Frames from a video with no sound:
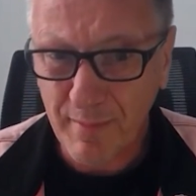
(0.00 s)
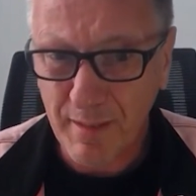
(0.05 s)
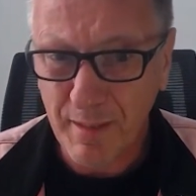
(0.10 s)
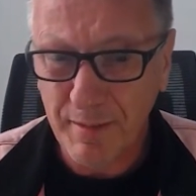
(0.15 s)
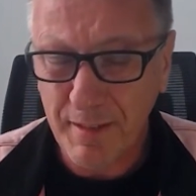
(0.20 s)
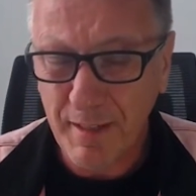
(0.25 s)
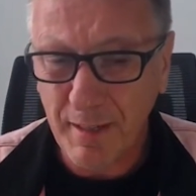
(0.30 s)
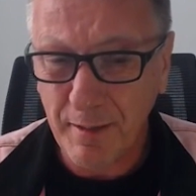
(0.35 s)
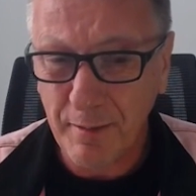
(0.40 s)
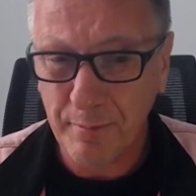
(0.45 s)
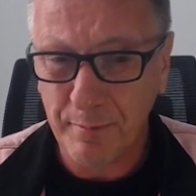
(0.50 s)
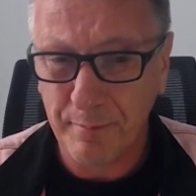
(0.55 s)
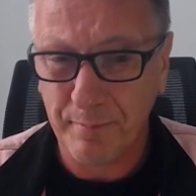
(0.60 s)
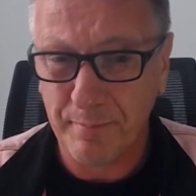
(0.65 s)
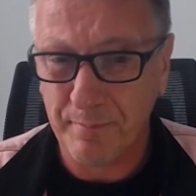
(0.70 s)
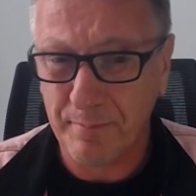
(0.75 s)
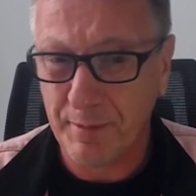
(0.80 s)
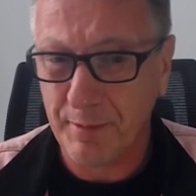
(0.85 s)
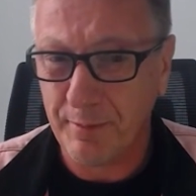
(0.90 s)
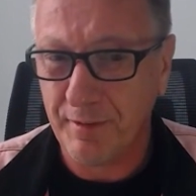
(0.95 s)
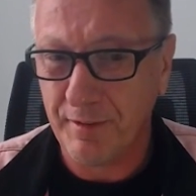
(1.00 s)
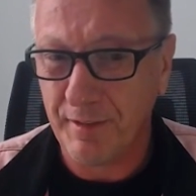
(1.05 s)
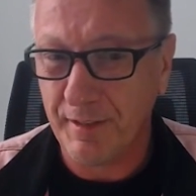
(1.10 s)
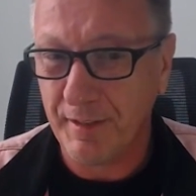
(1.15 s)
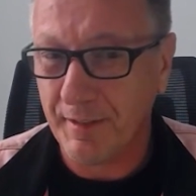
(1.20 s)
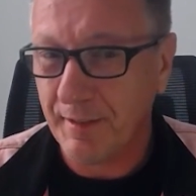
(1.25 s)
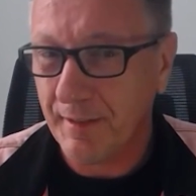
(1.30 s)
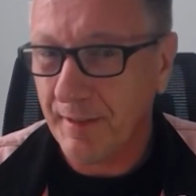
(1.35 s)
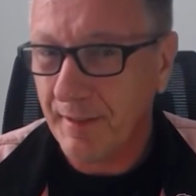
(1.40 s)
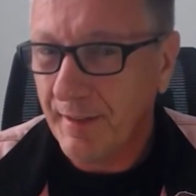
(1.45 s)
Now you
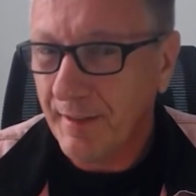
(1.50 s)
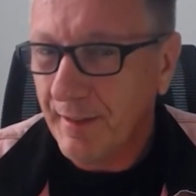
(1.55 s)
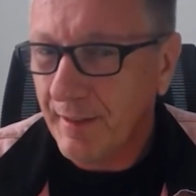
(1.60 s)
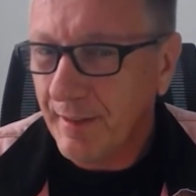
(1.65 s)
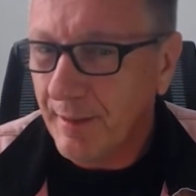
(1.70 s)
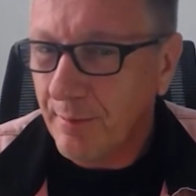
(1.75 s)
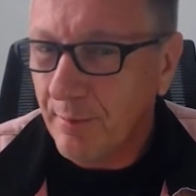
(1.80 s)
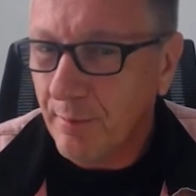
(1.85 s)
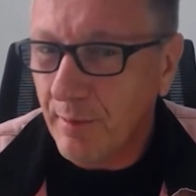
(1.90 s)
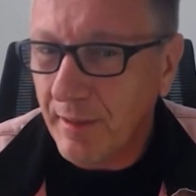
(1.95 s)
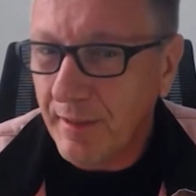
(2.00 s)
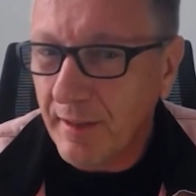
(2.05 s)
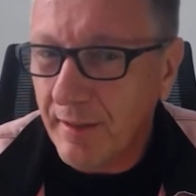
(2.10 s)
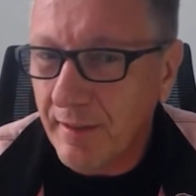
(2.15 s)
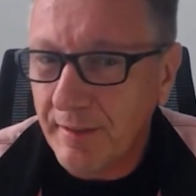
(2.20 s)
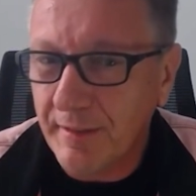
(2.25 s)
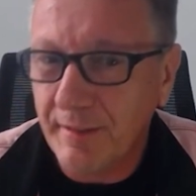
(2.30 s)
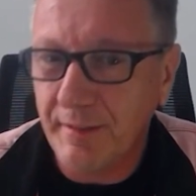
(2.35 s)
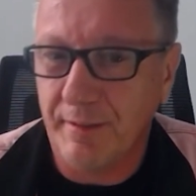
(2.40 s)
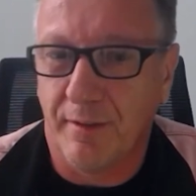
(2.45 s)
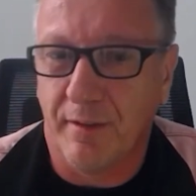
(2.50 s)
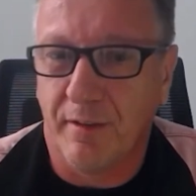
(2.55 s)
think, what are the